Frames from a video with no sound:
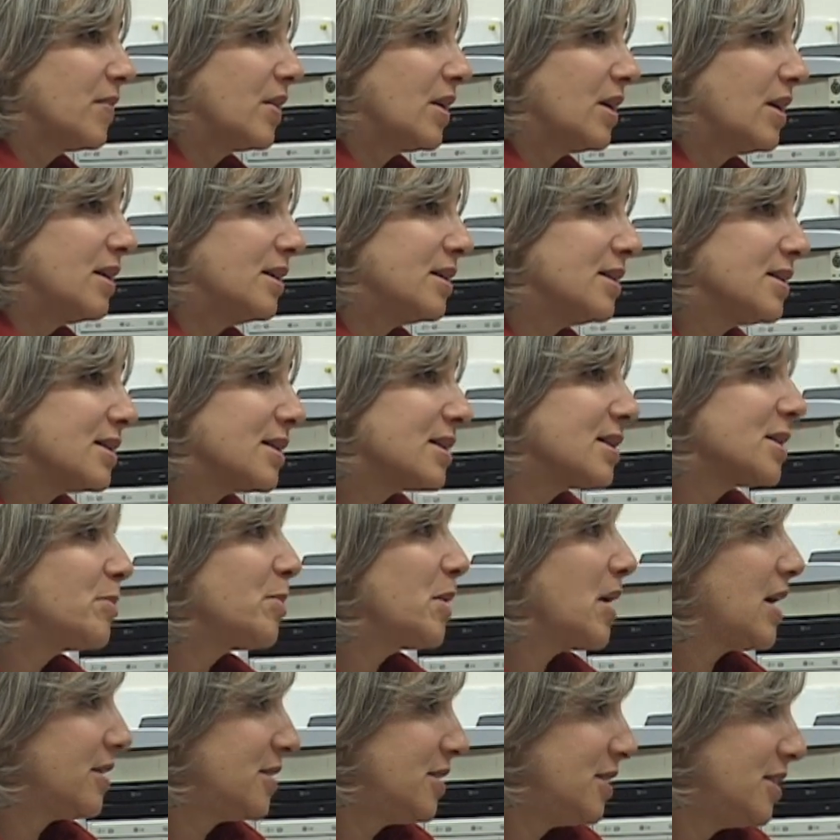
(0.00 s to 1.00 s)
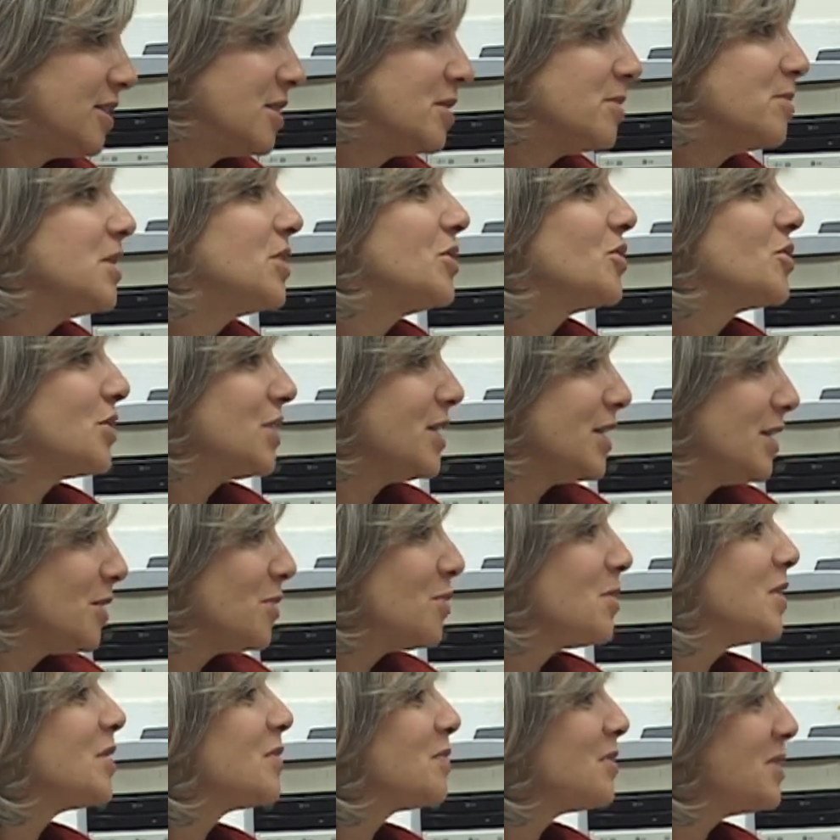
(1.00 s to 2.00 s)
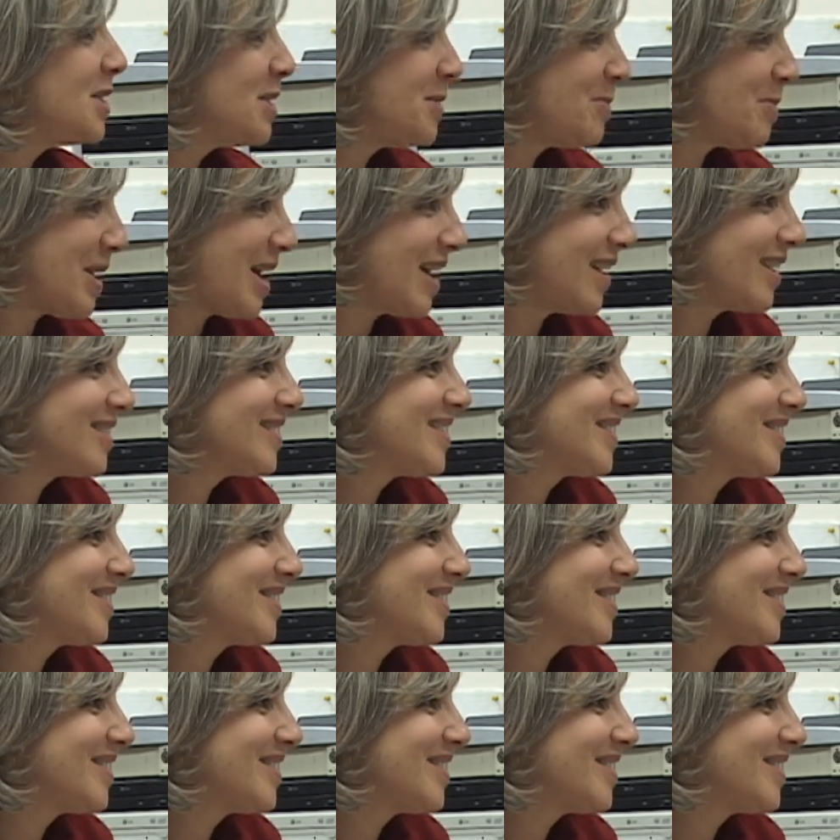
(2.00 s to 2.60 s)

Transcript: is expecting to be treated with respect.